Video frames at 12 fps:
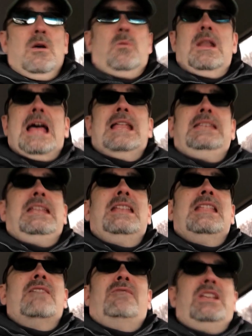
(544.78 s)
Well, I
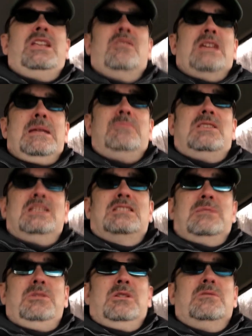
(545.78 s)
needed that video game
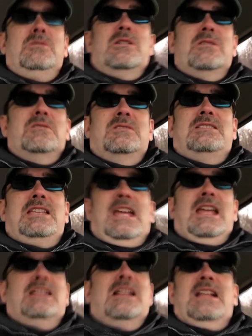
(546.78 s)
system. You don't
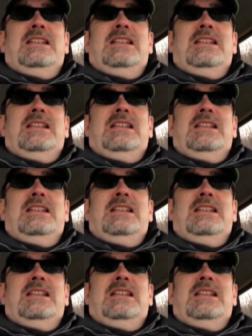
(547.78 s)
understand.